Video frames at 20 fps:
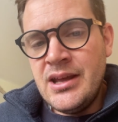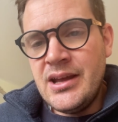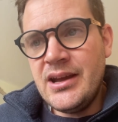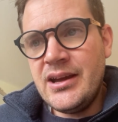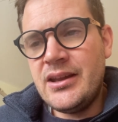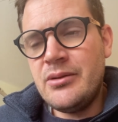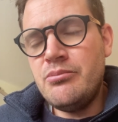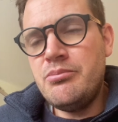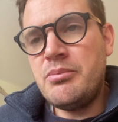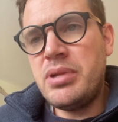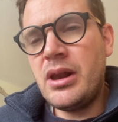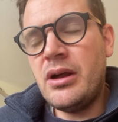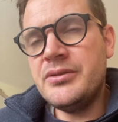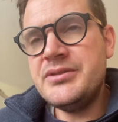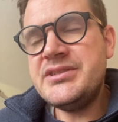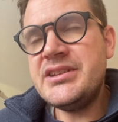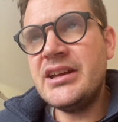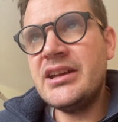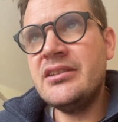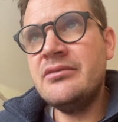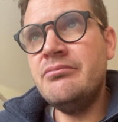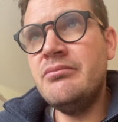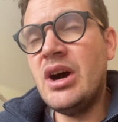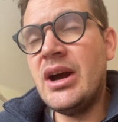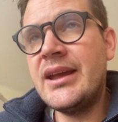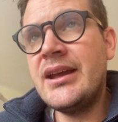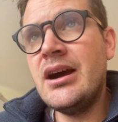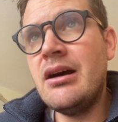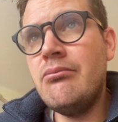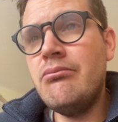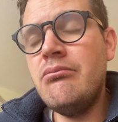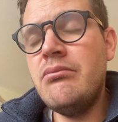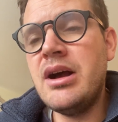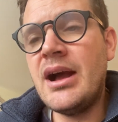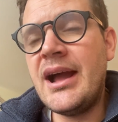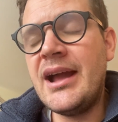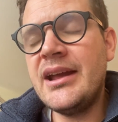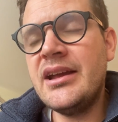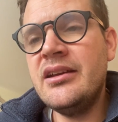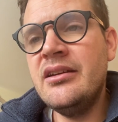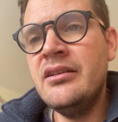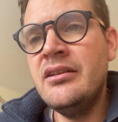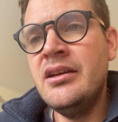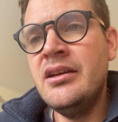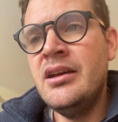and in plotting my comeback,